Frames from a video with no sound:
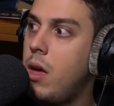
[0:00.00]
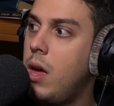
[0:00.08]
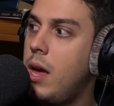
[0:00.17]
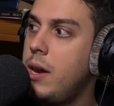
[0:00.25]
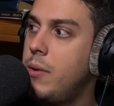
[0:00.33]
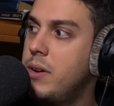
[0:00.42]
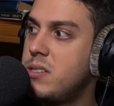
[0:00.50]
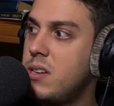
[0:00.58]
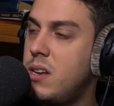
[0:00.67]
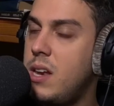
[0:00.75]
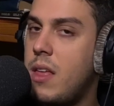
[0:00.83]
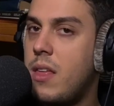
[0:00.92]
Anyways,
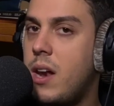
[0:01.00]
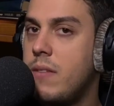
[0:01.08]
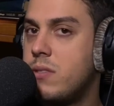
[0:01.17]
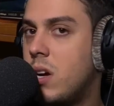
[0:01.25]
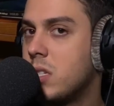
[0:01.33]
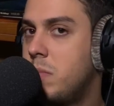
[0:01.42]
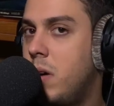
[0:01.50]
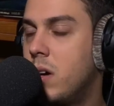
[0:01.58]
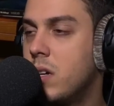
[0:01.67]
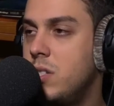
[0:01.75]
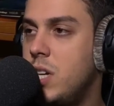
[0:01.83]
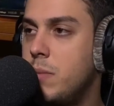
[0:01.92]
now that I've talked about
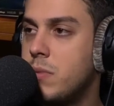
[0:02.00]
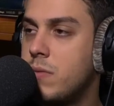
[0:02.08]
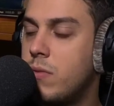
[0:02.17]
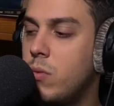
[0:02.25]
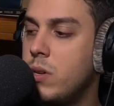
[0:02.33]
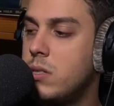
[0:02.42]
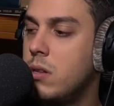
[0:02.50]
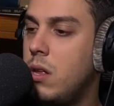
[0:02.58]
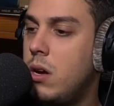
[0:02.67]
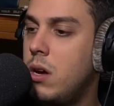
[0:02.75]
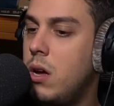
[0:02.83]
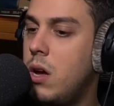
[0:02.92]
Uncut Gems for way too
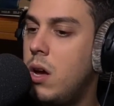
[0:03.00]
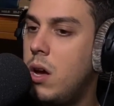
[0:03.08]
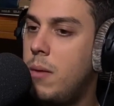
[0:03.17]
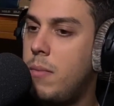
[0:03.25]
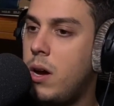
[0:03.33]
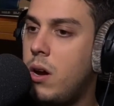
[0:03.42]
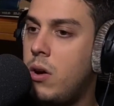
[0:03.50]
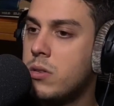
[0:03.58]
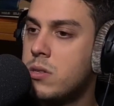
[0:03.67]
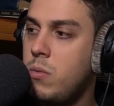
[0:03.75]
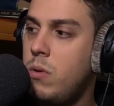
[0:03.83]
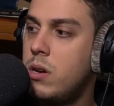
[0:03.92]
long, um, I also
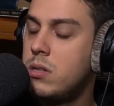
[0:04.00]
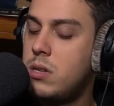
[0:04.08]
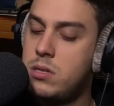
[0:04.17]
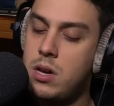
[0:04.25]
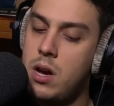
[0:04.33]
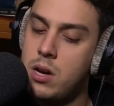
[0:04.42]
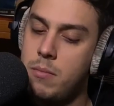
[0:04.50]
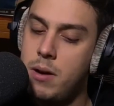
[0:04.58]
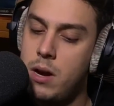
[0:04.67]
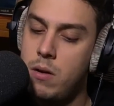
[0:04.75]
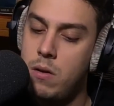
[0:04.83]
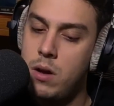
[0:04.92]
wanted to talk
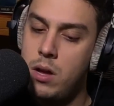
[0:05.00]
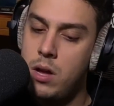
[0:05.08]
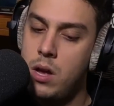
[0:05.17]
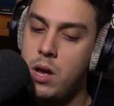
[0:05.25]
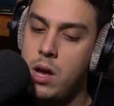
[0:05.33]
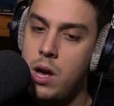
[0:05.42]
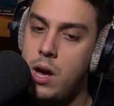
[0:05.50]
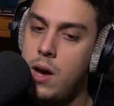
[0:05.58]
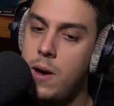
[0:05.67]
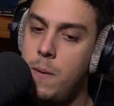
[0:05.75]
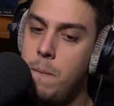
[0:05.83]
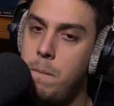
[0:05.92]
about,
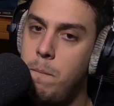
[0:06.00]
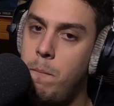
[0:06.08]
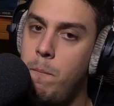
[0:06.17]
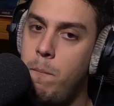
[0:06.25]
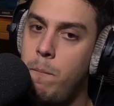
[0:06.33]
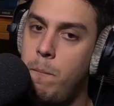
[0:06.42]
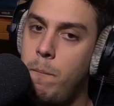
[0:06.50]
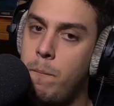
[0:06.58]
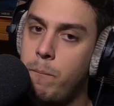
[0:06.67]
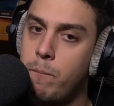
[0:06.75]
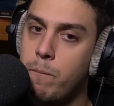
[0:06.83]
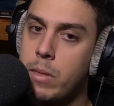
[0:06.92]
um,
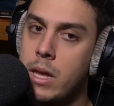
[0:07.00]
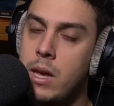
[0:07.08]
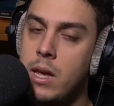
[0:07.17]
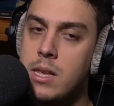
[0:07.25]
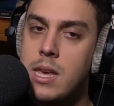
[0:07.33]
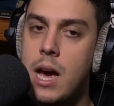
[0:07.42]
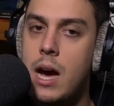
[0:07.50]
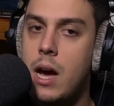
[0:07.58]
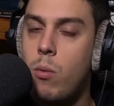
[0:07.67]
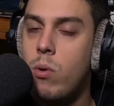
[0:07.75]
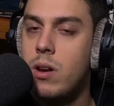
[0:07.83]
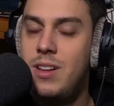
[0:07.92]
yeah, I want to.